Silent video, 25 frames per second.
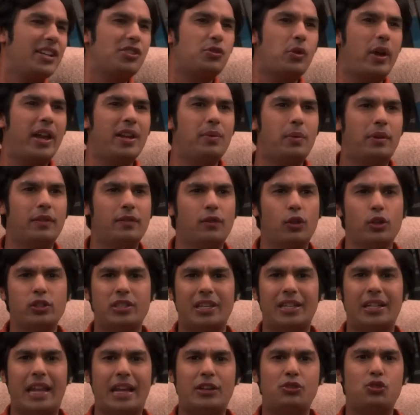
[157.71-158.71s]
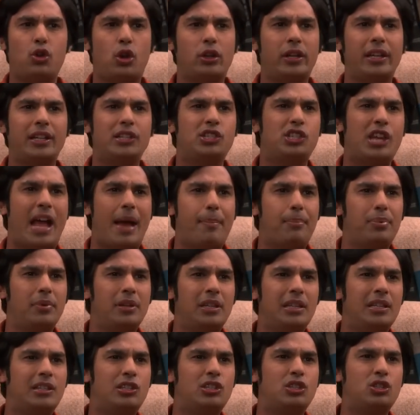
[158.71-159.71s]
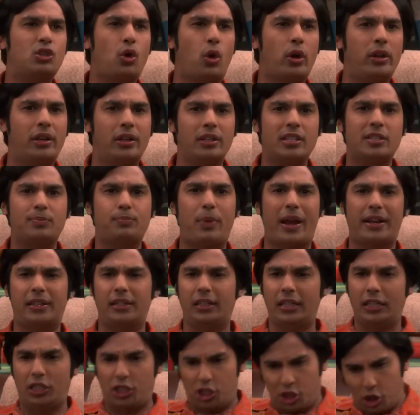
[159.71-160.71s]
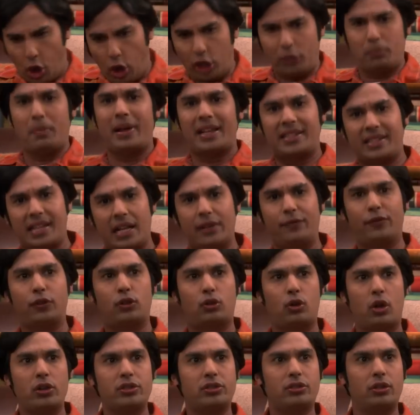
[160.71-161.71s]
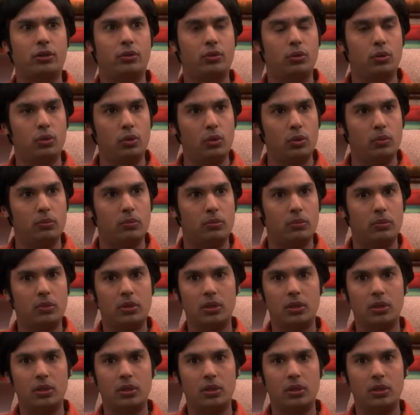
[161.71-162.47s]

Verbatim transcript: I tried one of those electronic Japanese toilets, practically shot myself across the room.